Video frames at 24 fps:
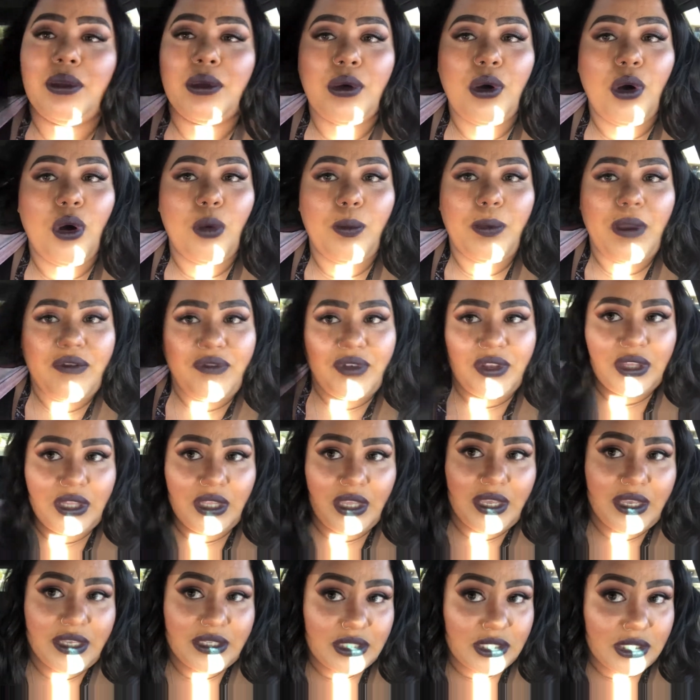hope
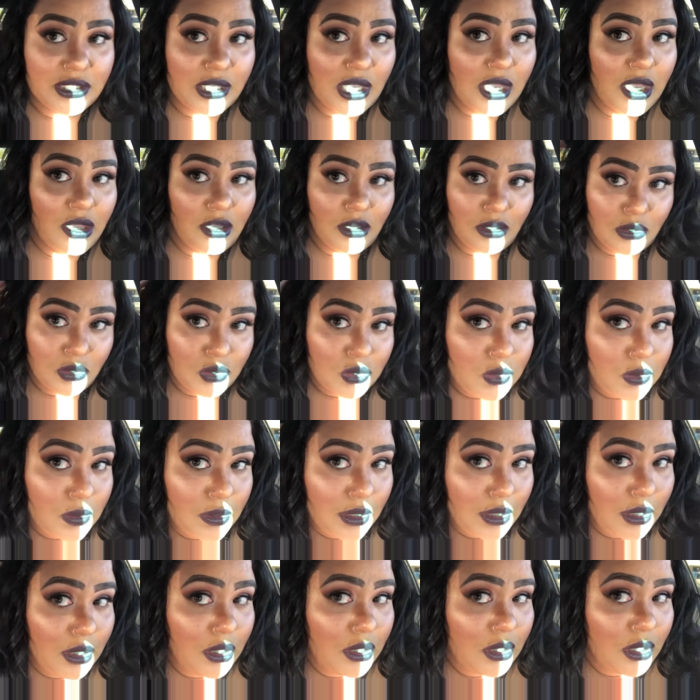everything is
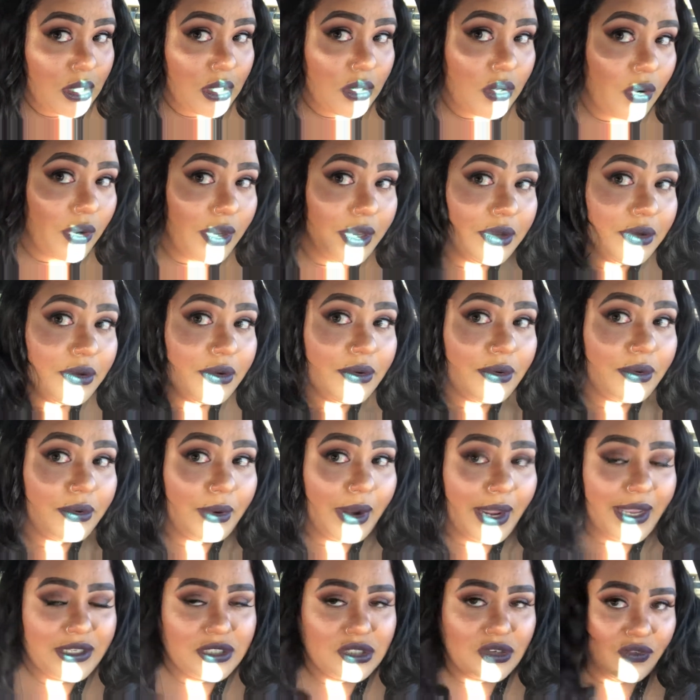going
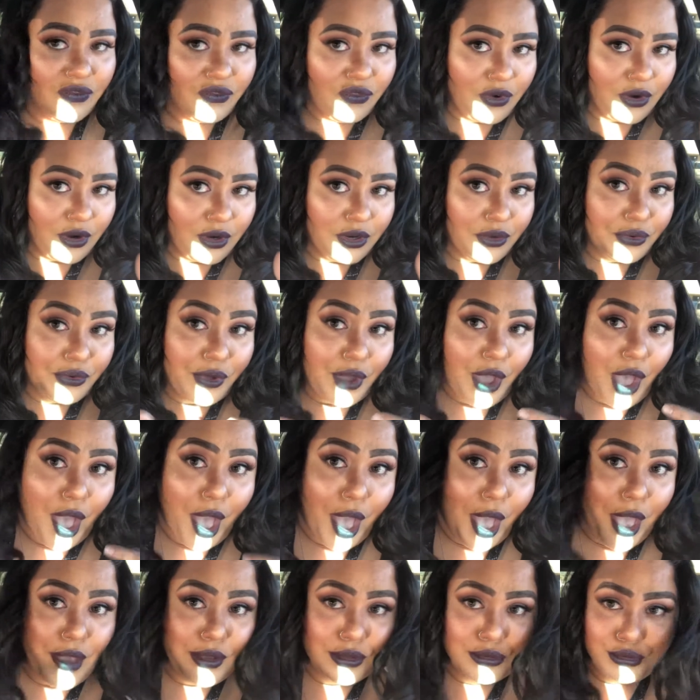great for you
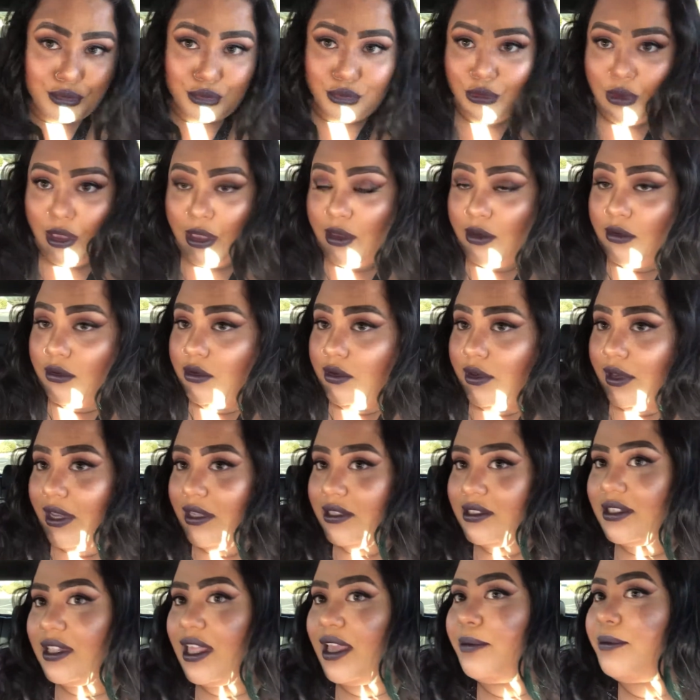guys. You
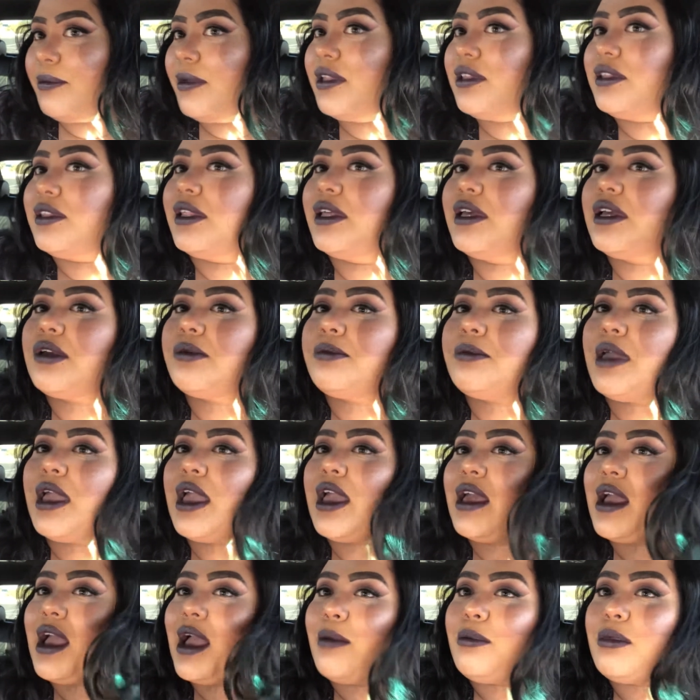guys like my look,
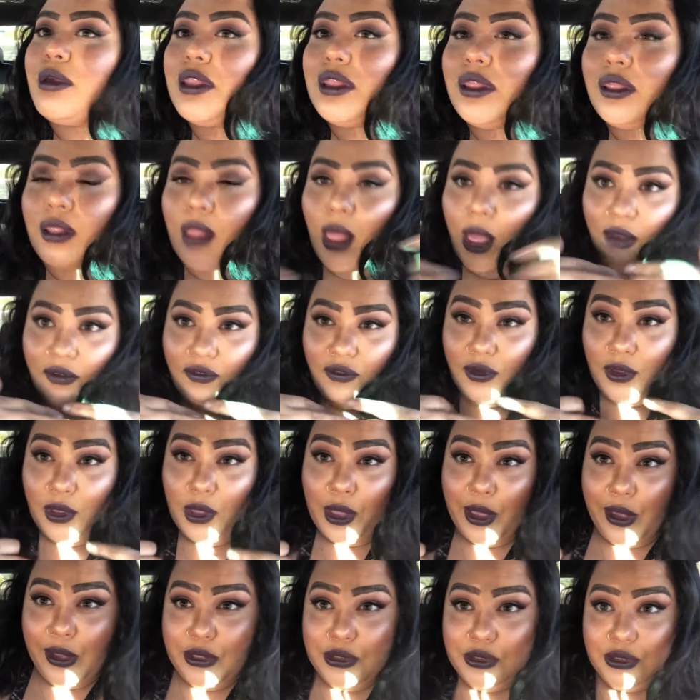man? I'm in love.
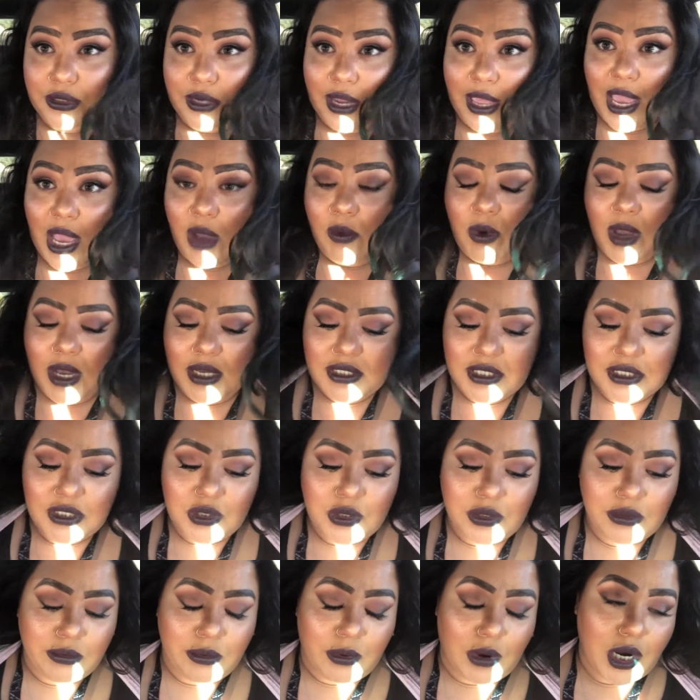Today I walked
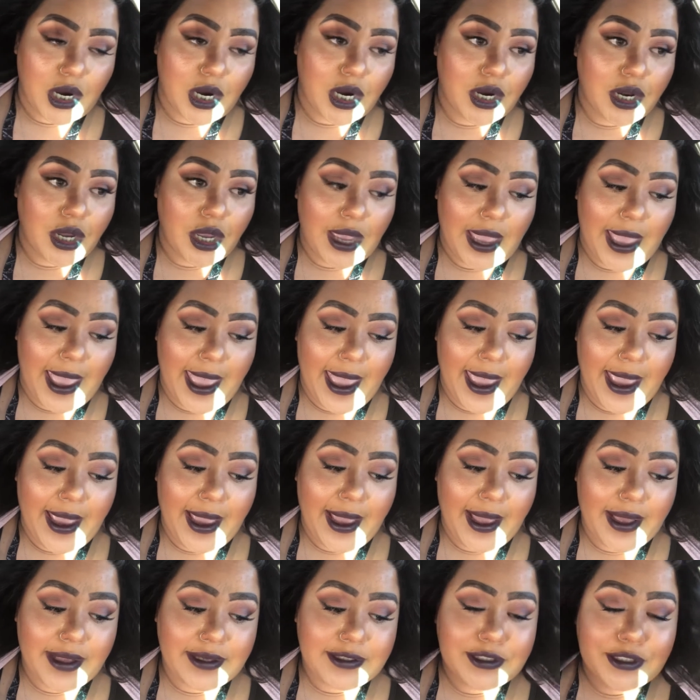into work,
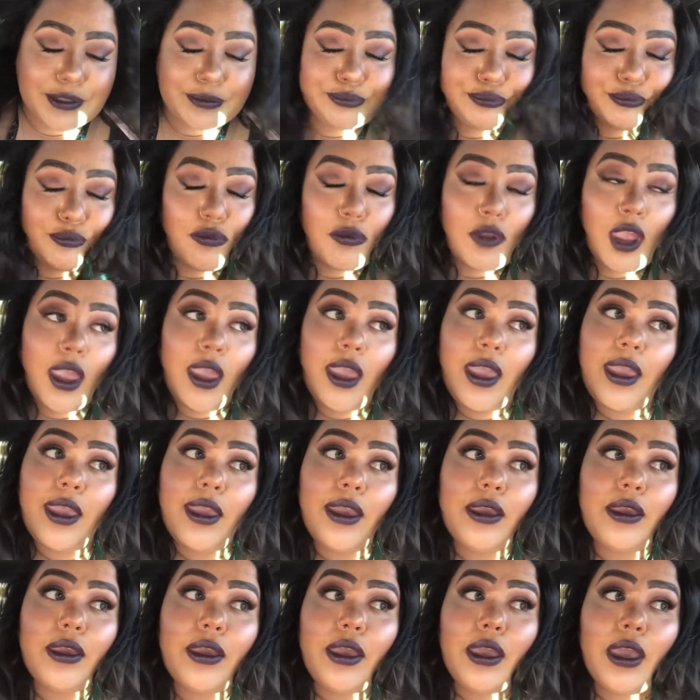and
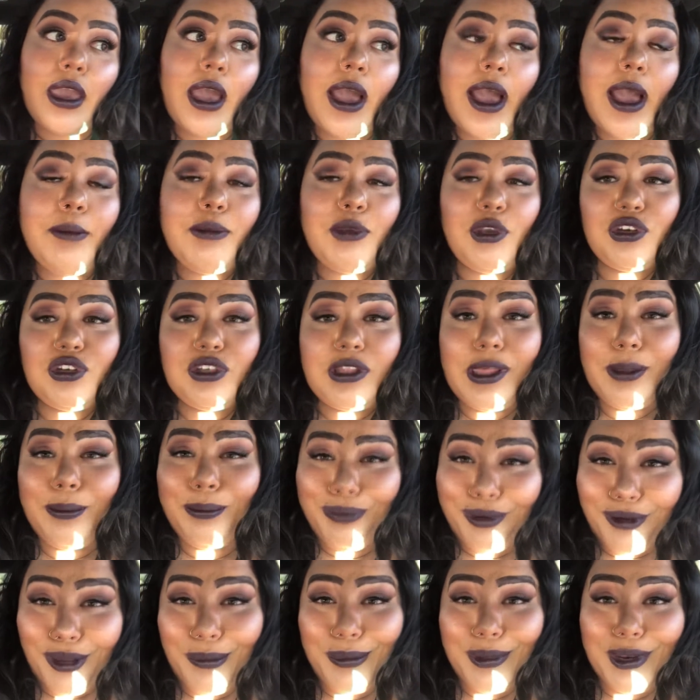I'm usually
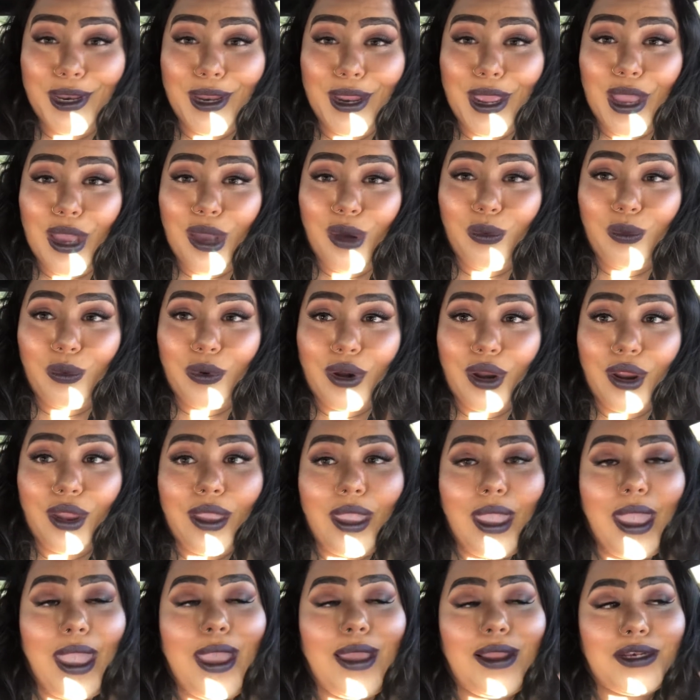bumming it at
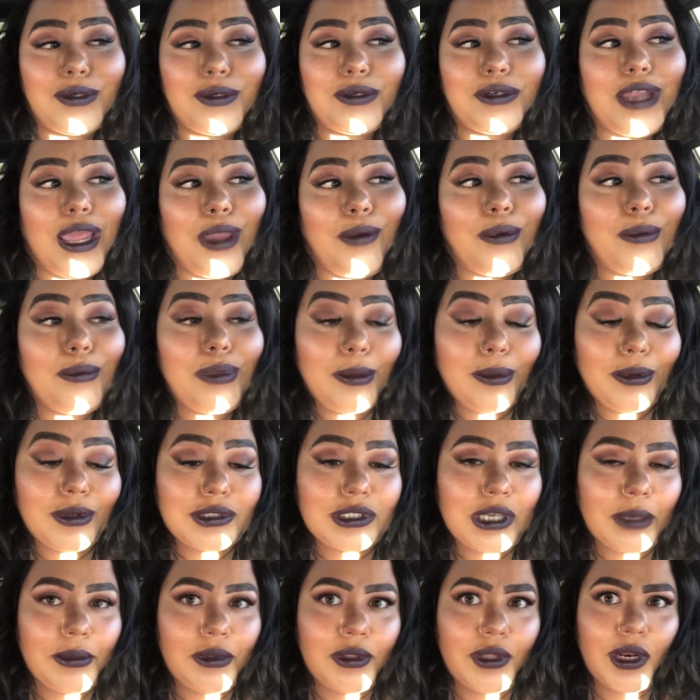work, and today when
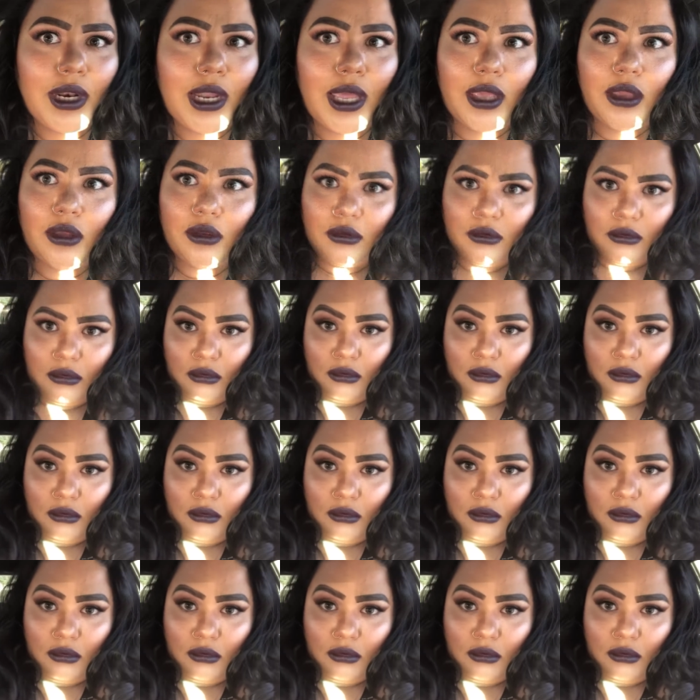people saw me, they're like,